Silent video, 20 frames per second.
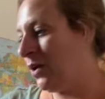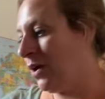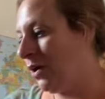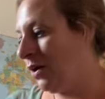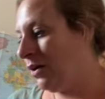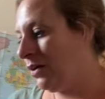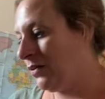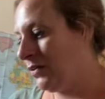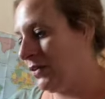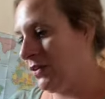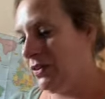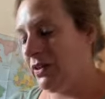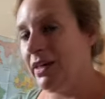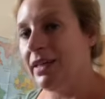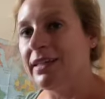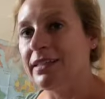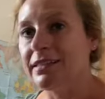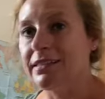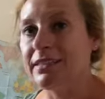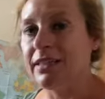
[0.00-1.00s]
all the
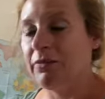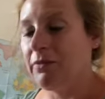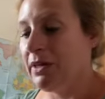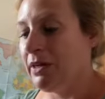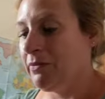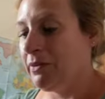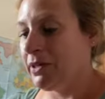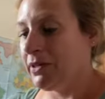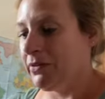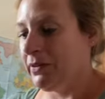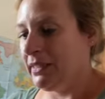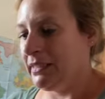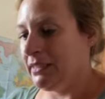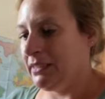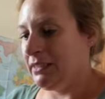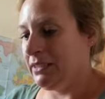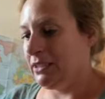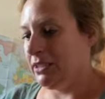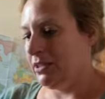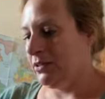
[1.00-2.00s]
things that we were going to
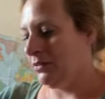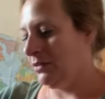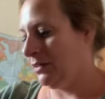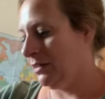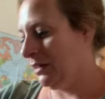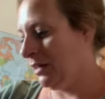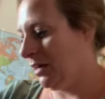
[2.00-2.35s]
do.